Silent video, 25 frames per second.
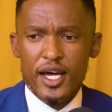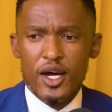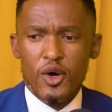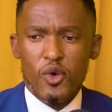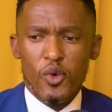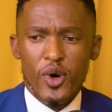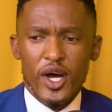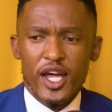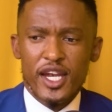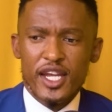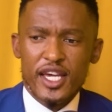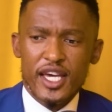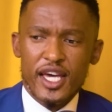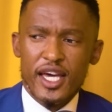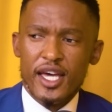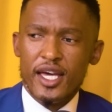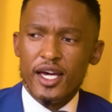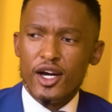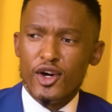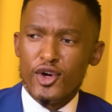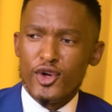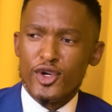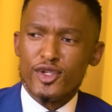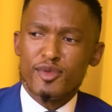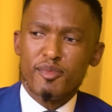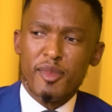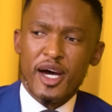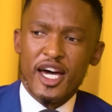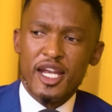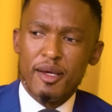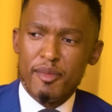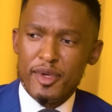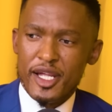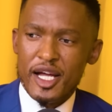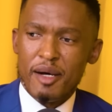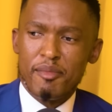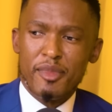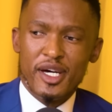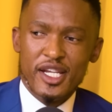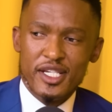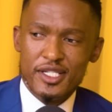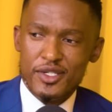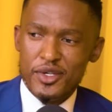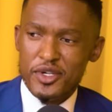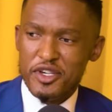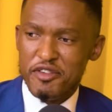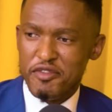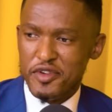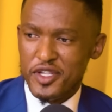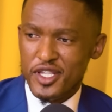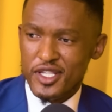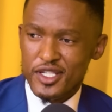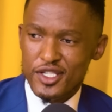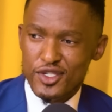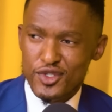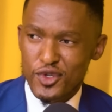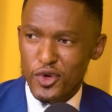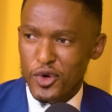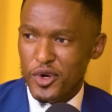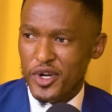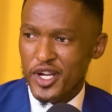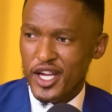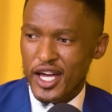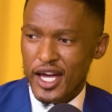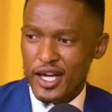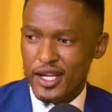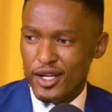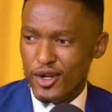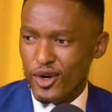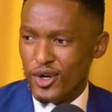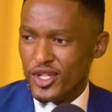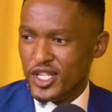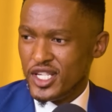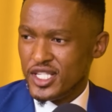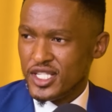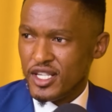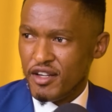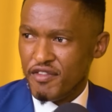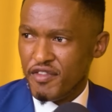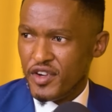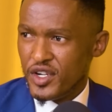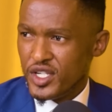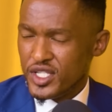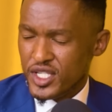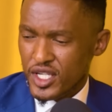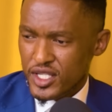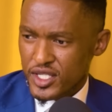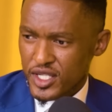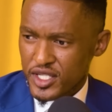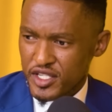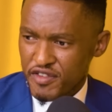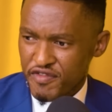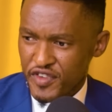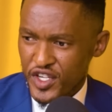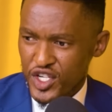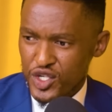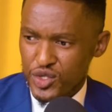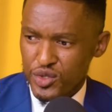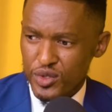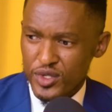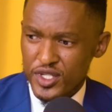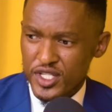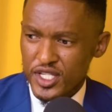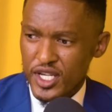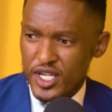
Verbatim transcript: Well, Hrotman, mhlamba need to give you this story. I know these are very sensitive issues.